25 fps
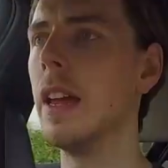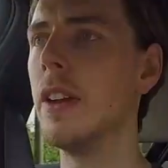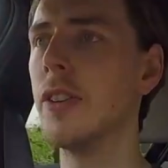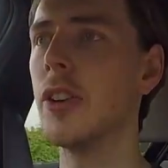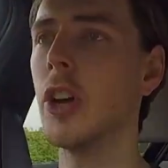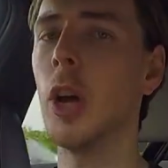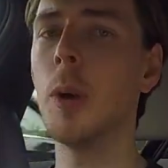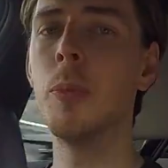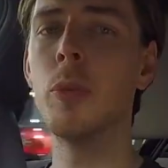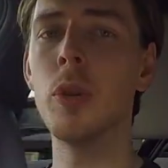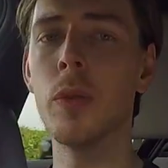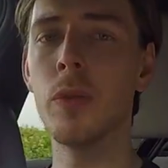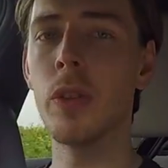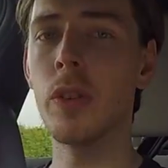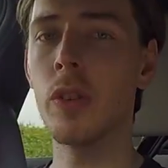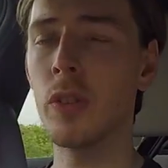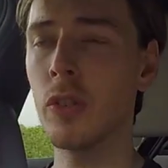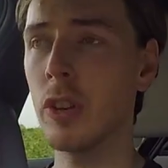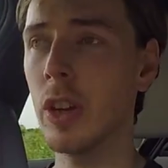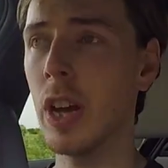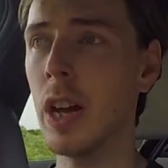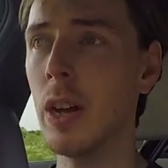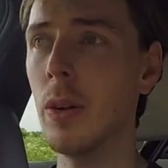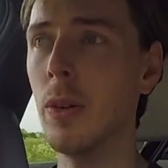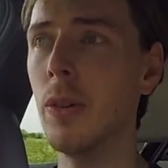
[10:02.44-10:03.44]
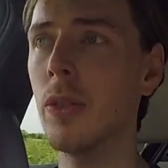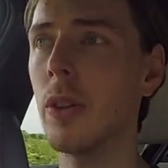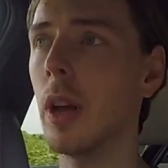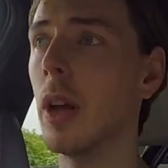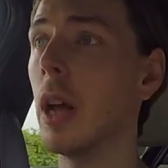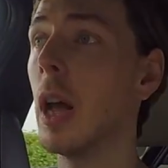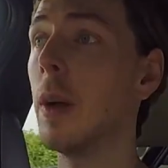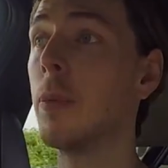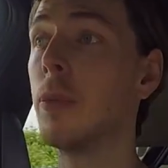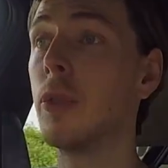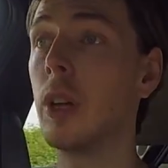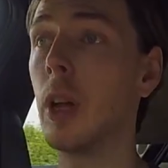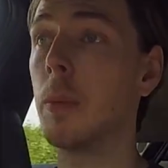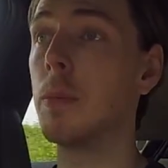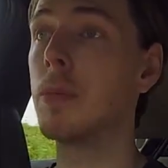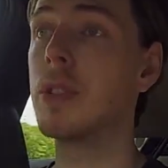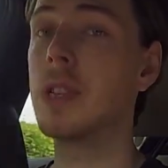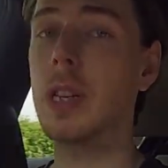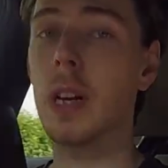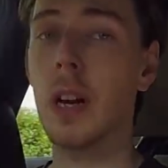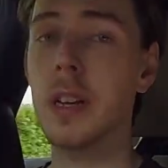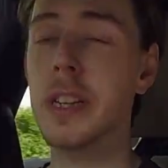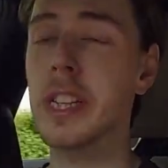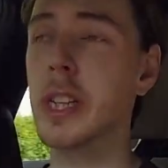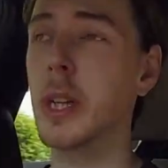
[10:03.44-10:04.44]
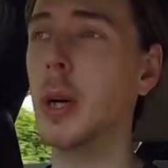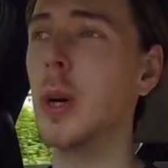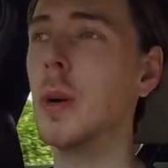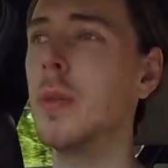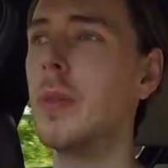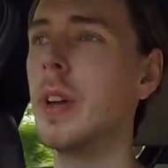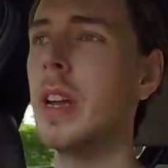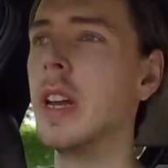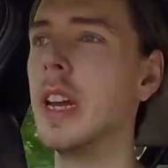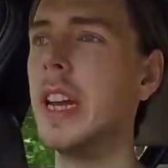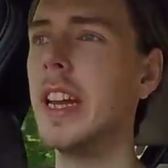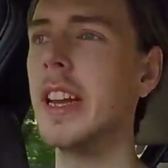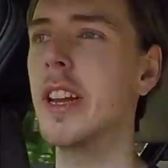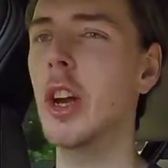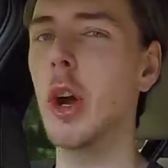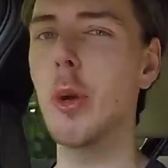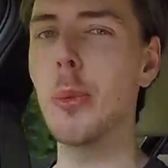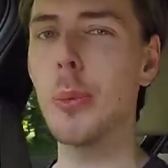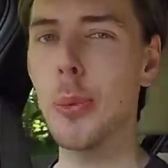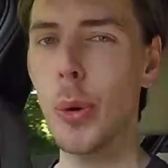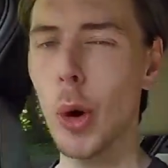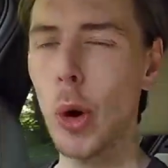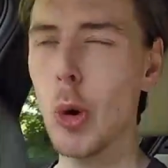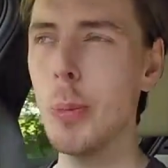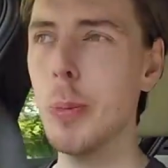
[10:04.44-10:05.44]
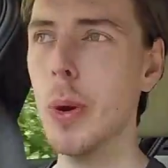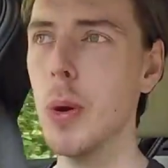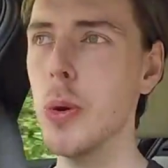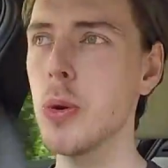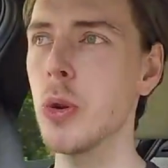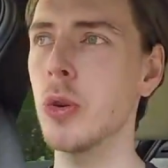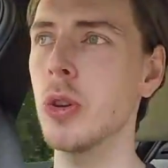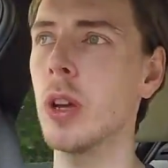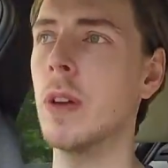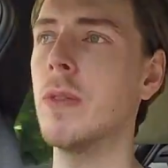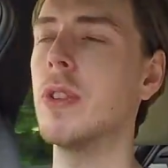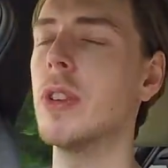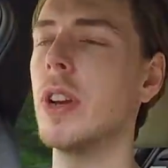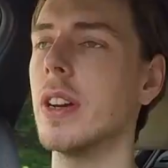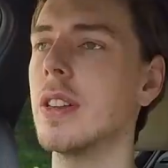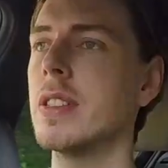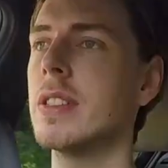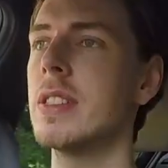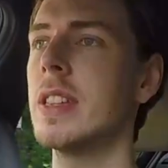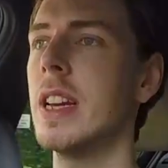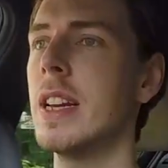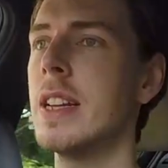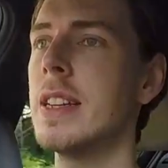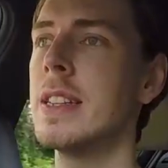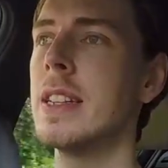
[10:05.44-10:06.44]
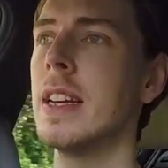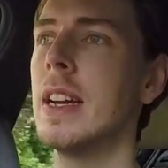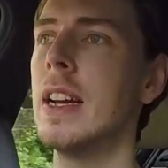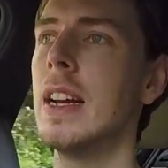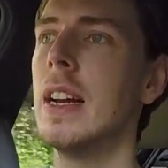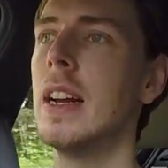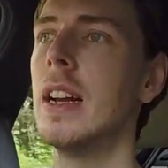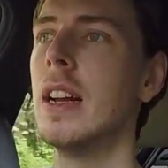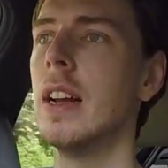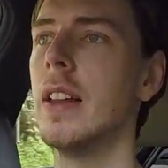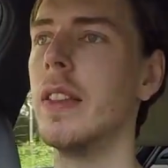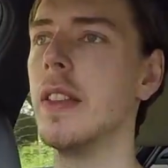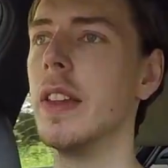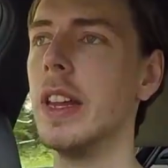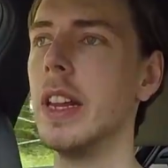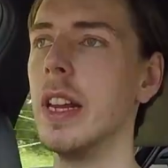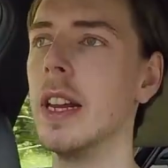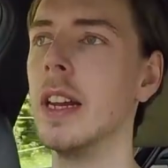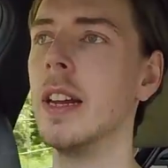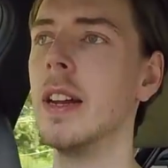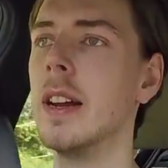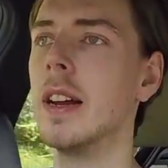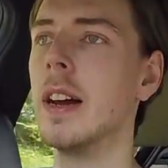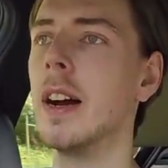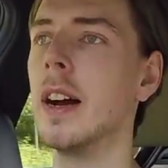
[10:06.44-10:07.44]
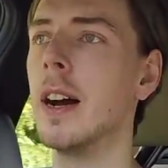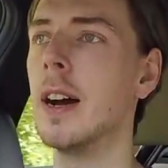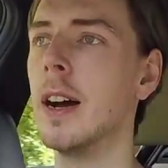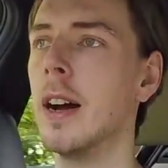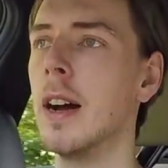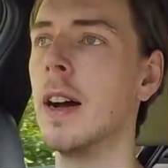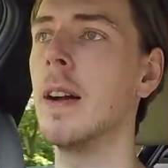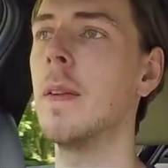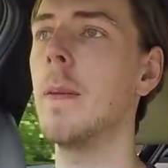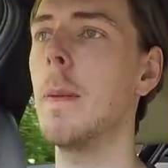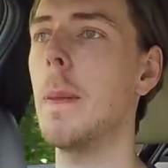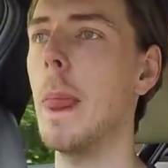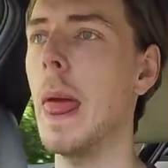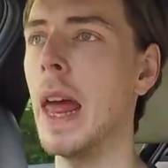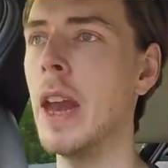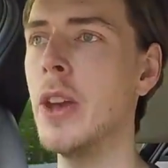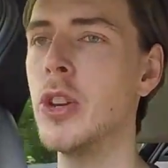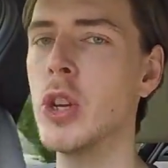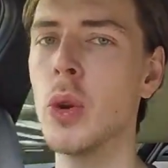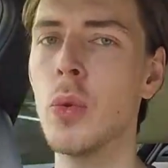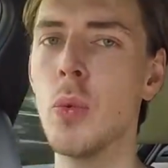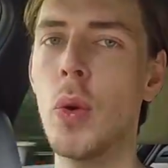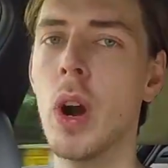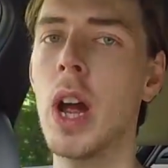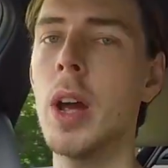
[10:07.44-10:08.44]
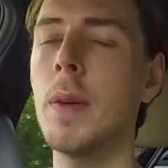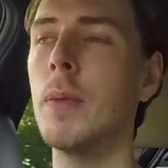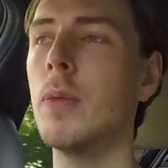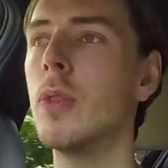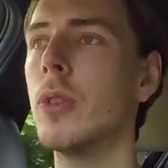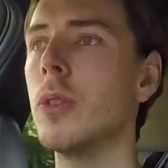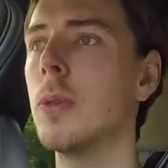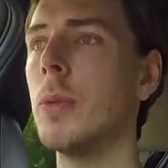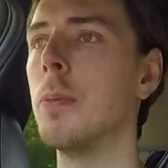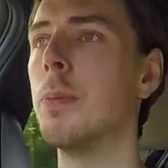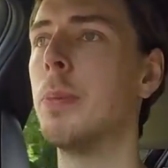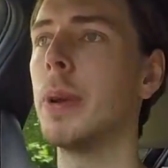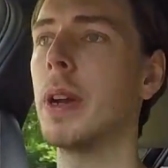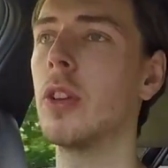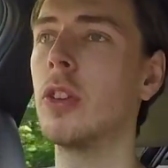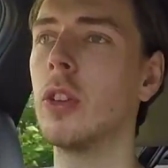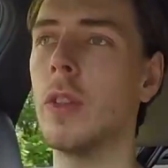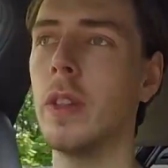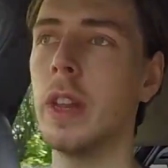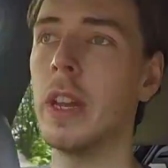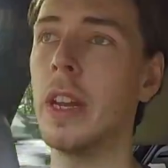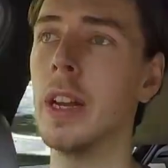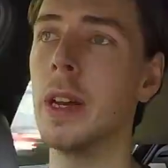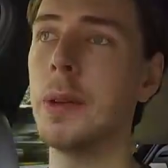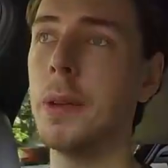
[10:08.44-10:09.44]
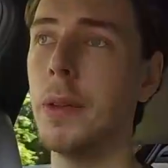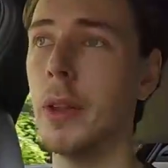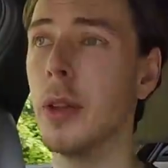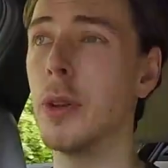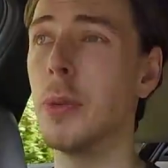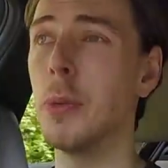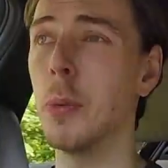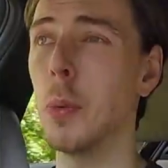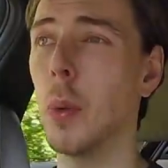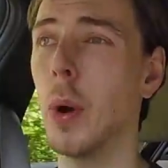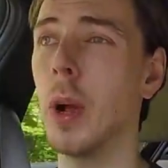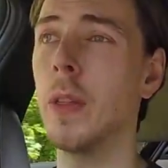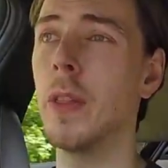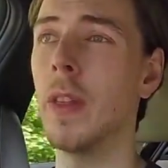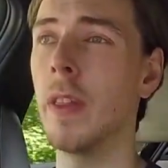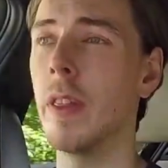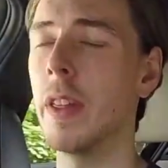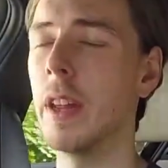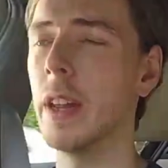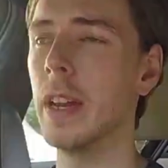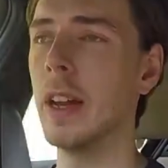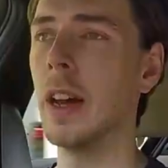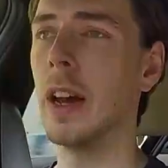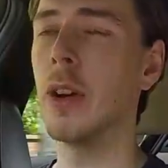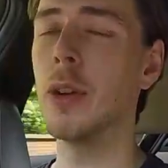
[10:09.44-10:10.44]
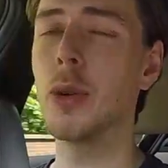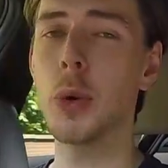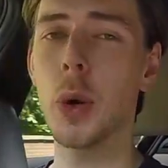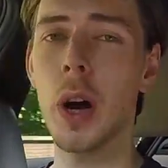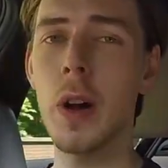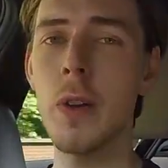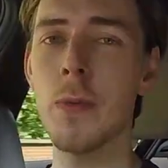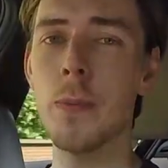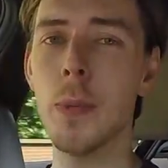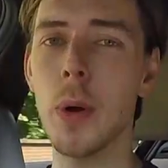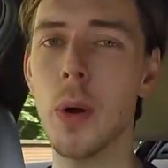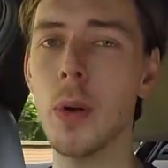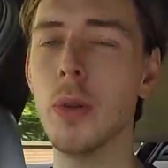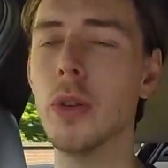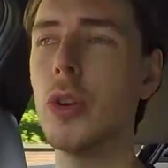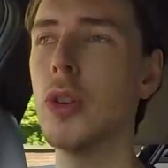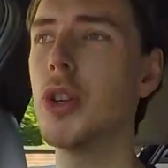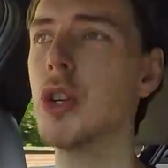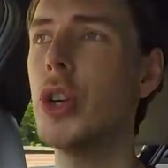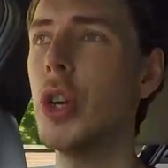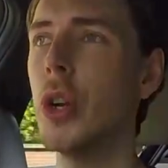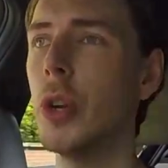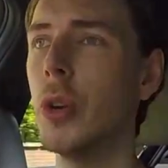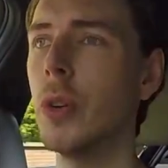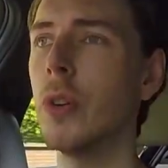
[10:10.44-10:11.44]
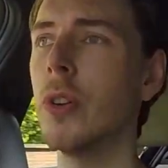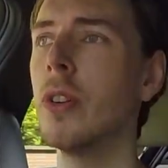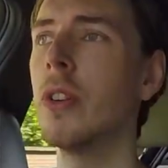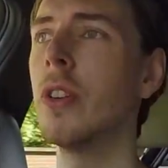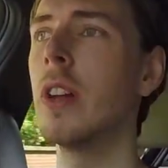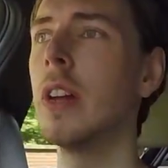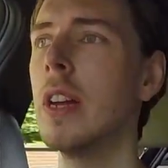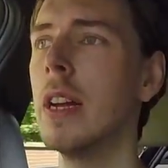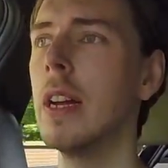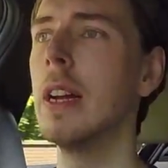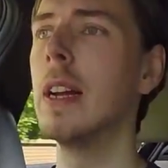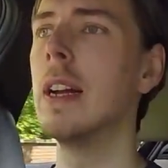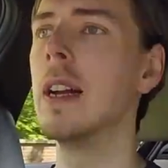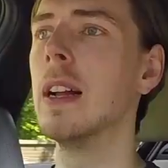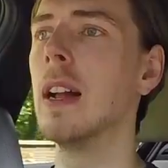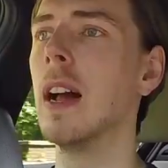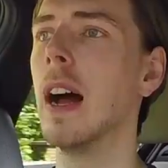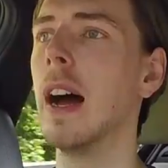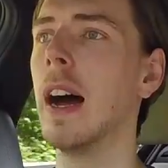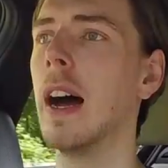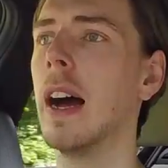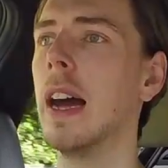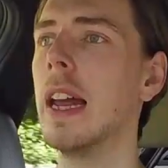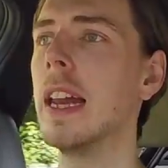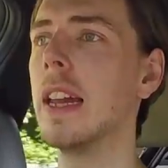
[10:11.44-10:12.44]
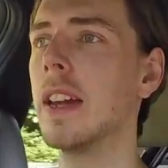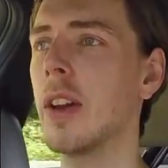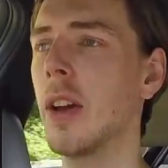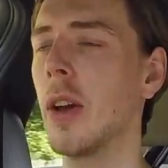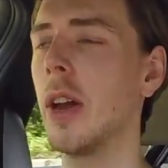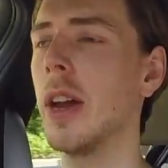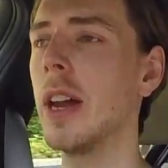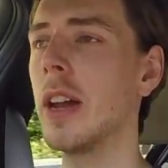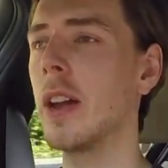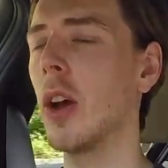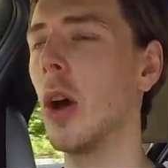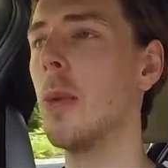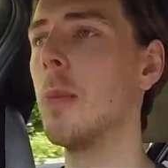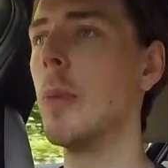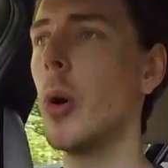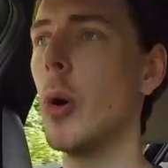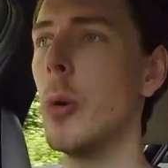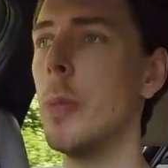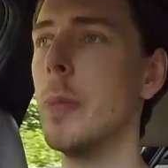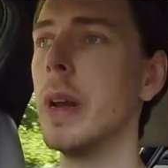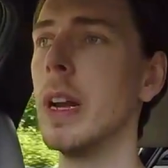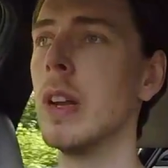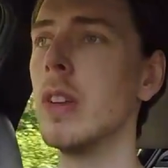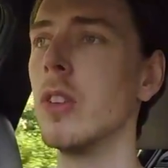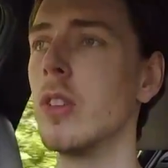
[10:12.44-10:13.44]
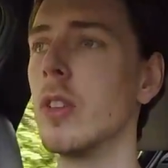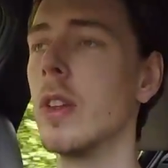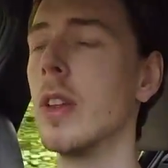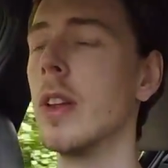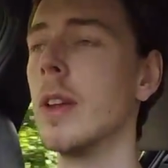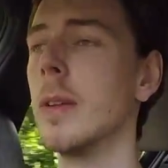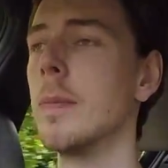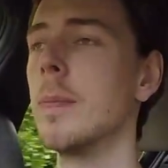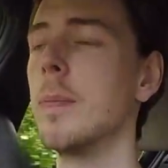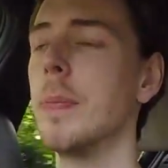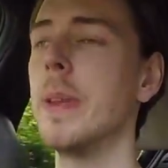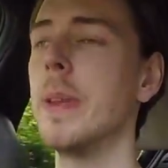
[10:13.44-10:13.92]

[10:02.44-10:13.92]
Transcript: In terms of the sound, obviously I'm starting off in Eco Pro mode, as I've just said. The engine revs, because of the way that the drive modes are tuned, Eco Pro means that